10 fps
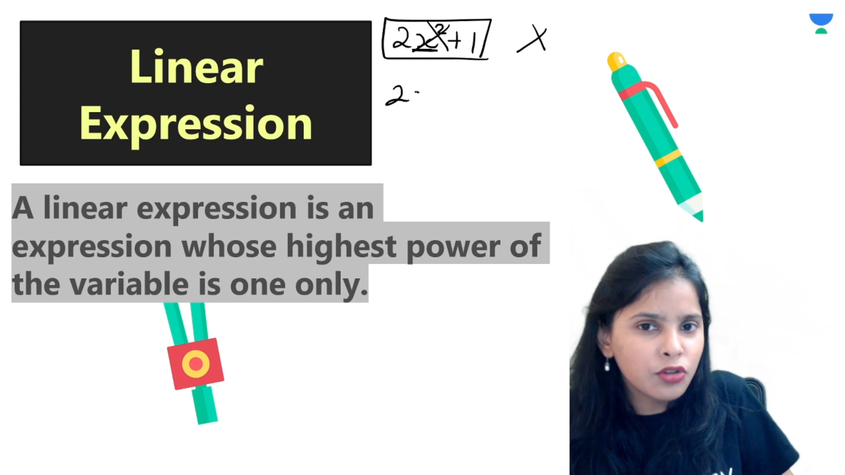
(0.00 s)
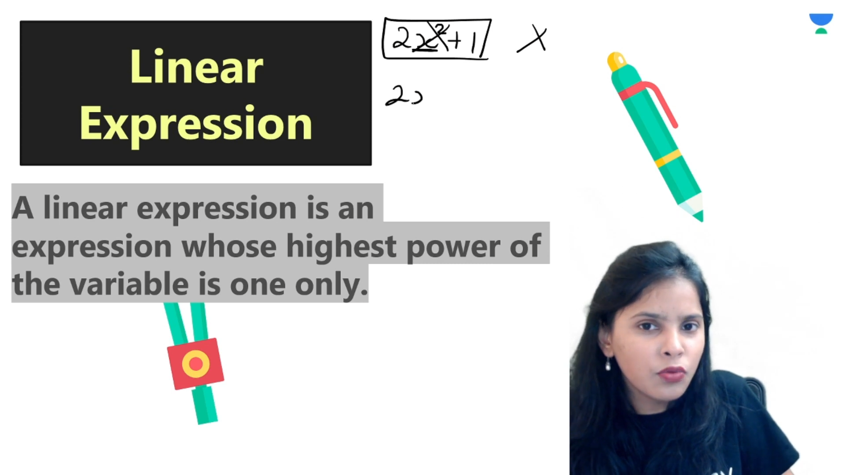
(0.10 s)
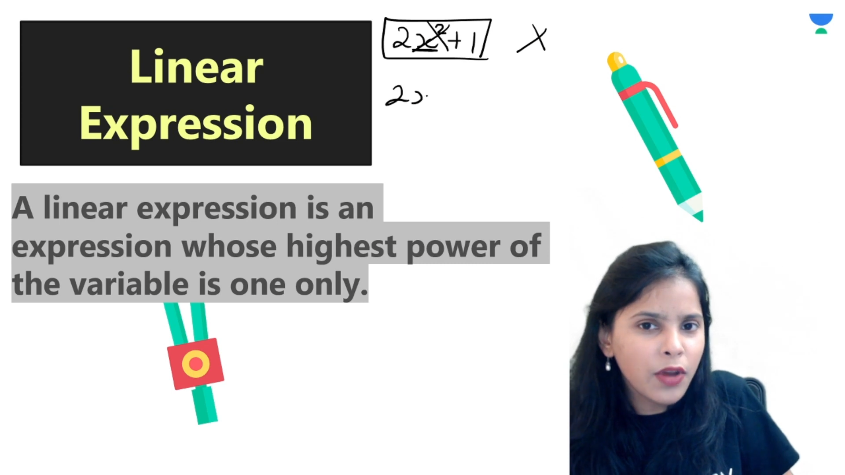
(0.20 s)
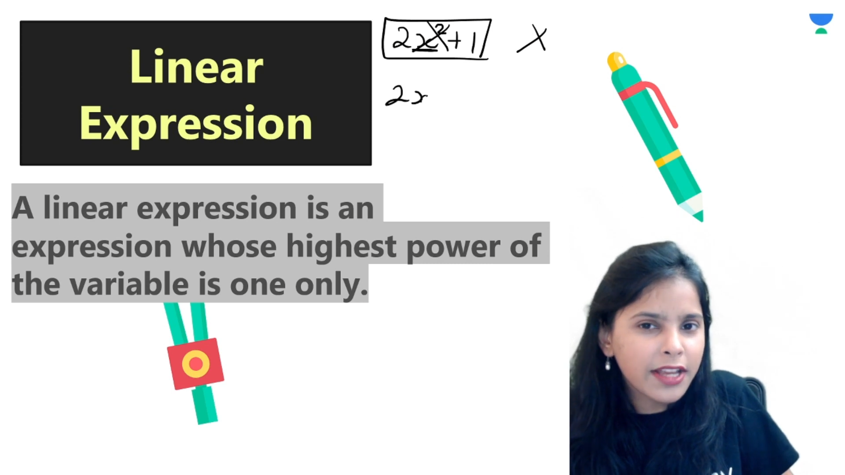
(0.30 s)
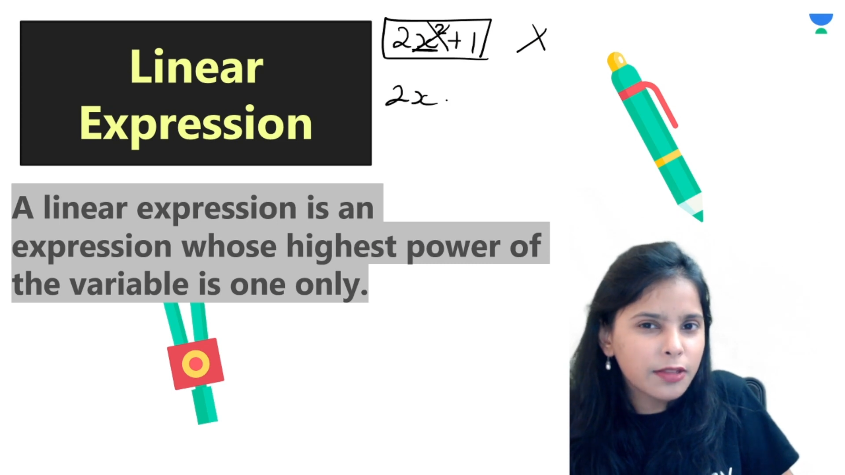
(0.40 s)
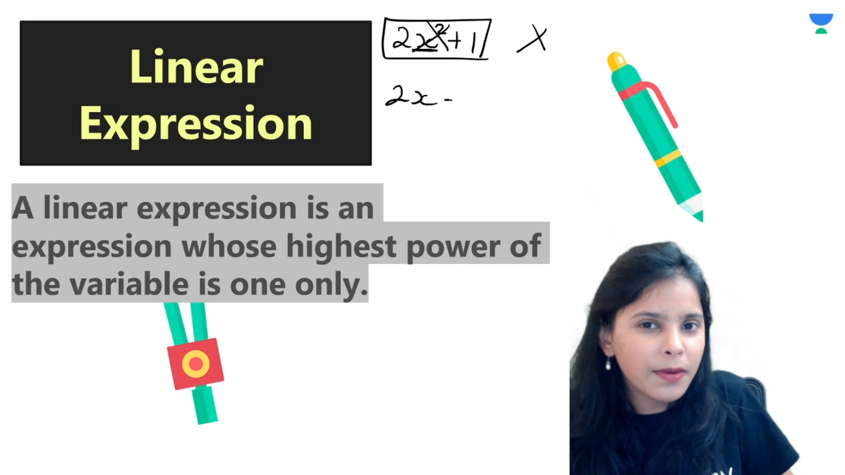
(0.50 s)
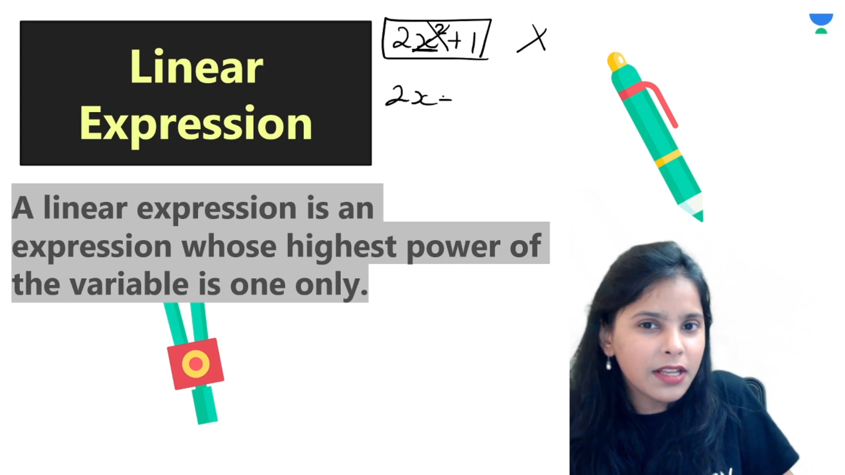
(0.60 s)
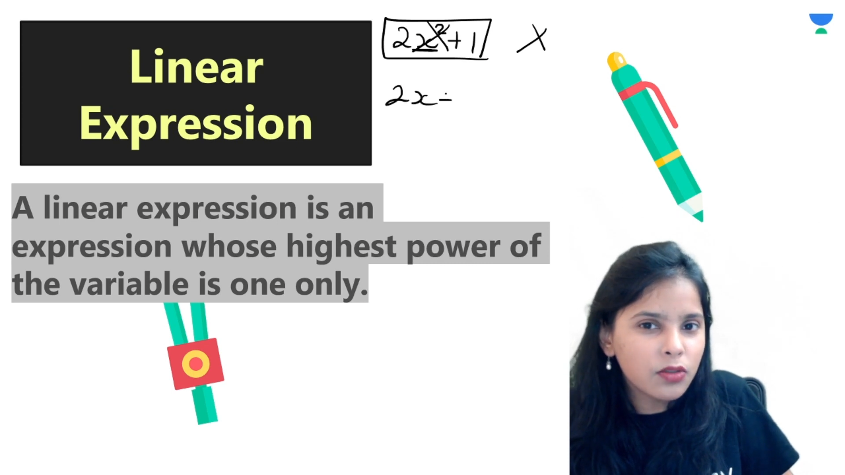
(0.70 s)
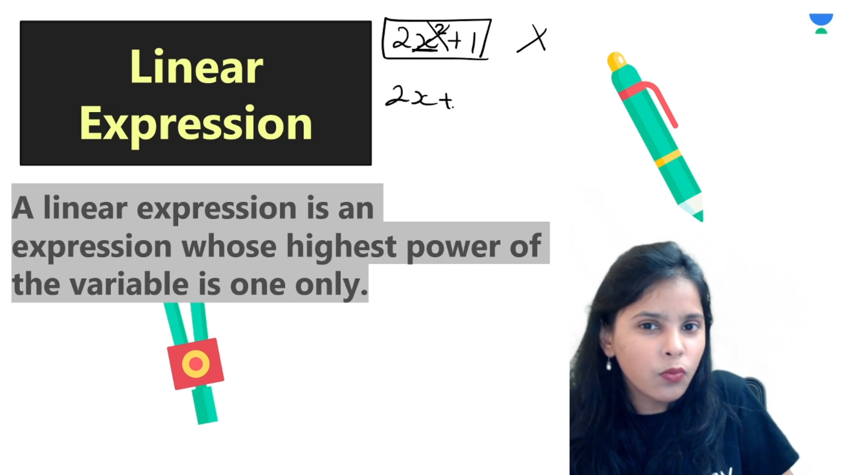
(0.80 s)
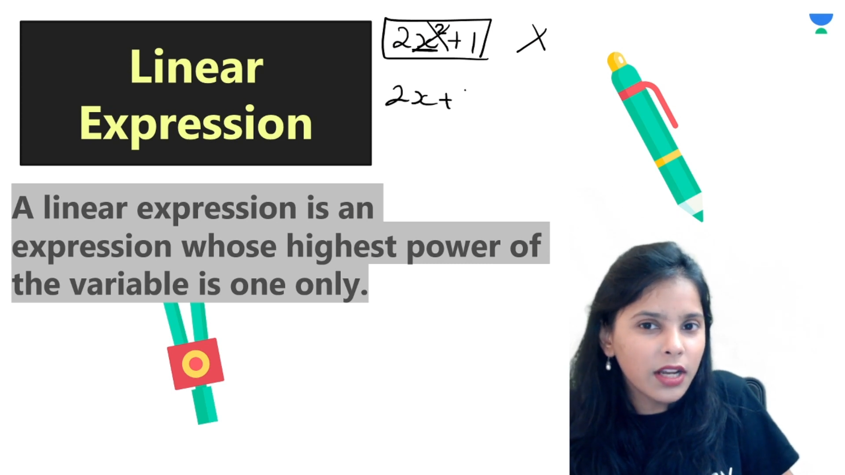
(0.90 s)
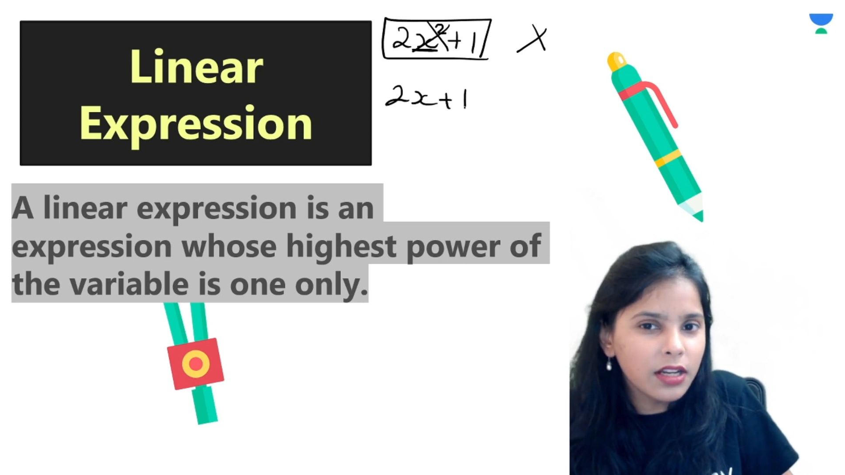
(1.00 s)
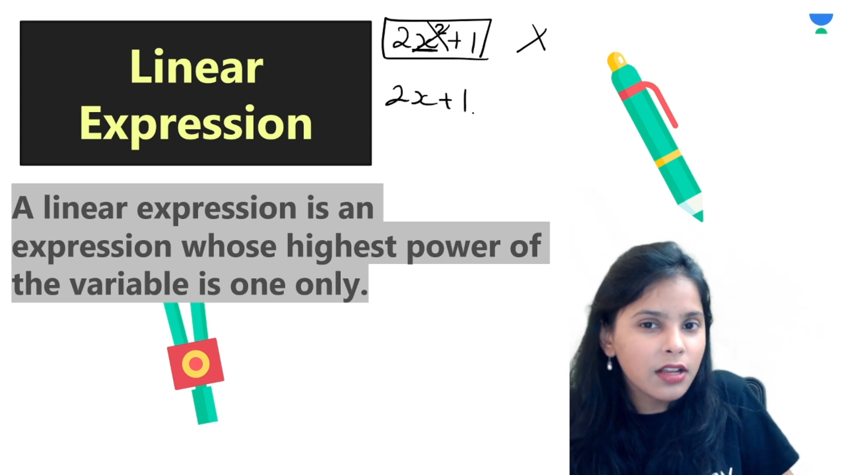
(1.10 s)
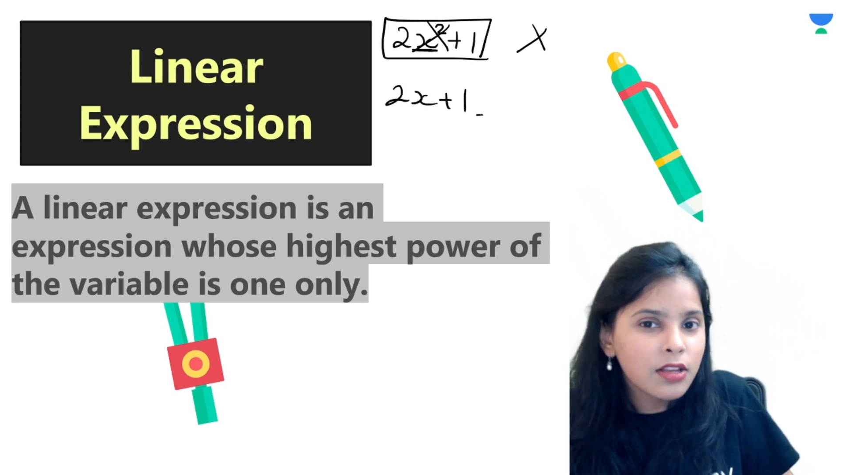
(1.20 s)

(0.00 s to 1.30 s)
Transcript: 2x plus 1,